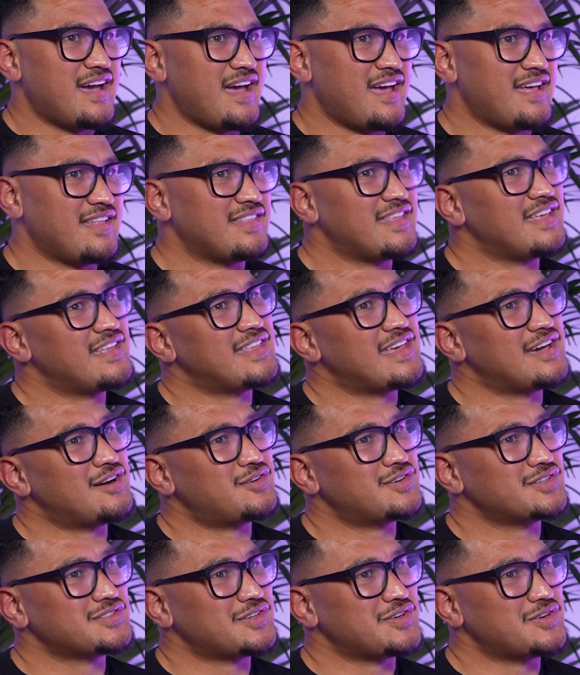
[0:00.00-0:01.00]
And then that
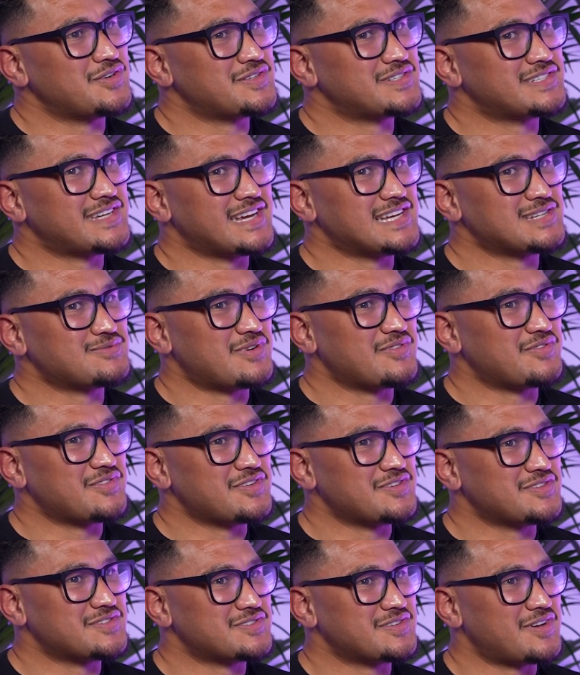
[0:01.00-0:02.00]
also changed my
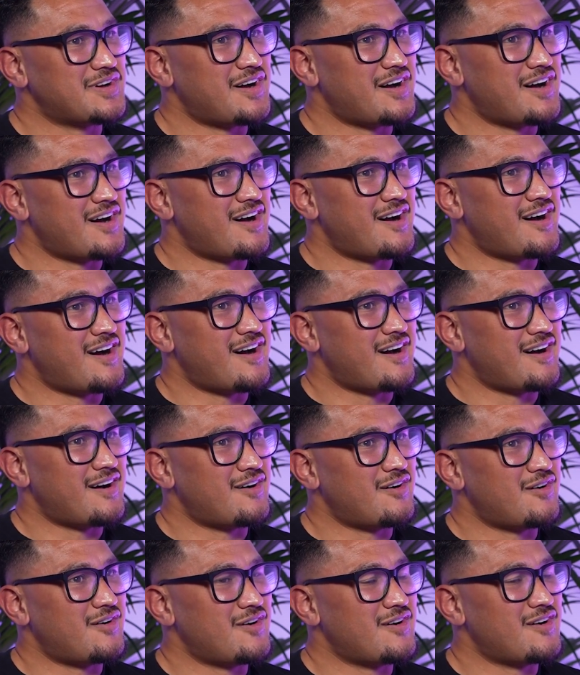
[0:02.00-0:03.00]
views
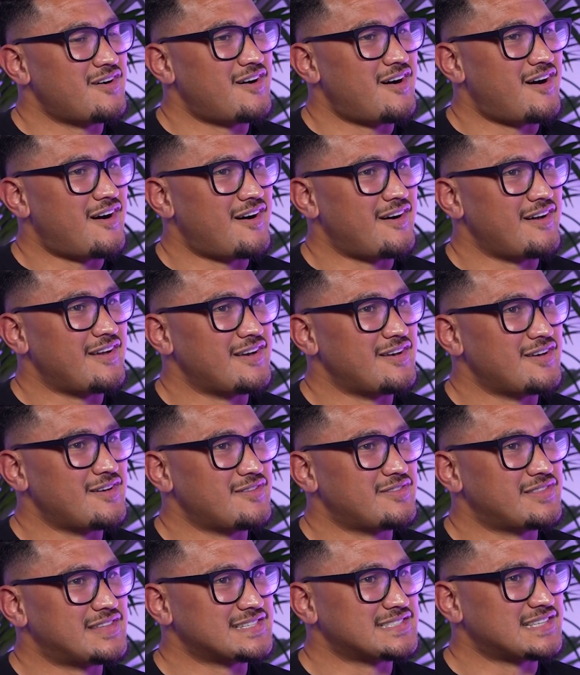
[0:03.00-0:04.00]
on
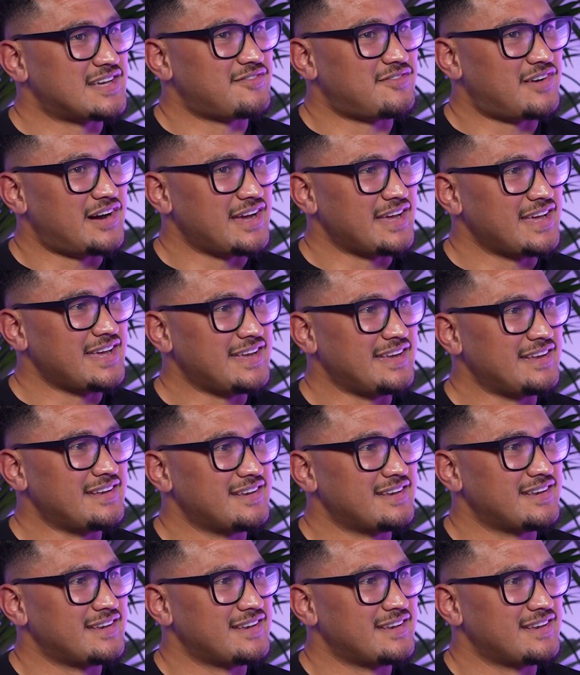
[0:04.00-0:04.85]
the stuff I eat.